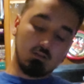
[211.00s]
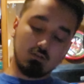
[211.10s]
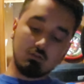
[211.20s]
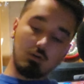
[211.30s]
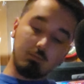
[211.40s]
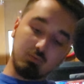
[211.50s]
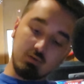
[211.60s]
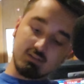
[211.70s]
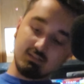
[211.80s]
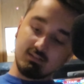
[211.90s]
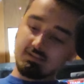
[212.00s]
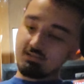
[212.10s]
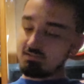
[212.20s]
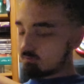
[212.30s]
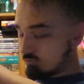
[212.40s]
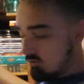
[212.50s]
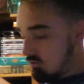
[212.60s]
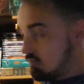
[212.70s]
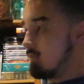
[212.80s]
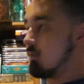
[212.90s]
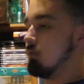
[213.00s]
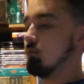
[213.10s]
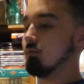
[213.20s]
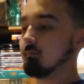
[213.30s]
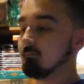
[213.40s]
Your prison is no more.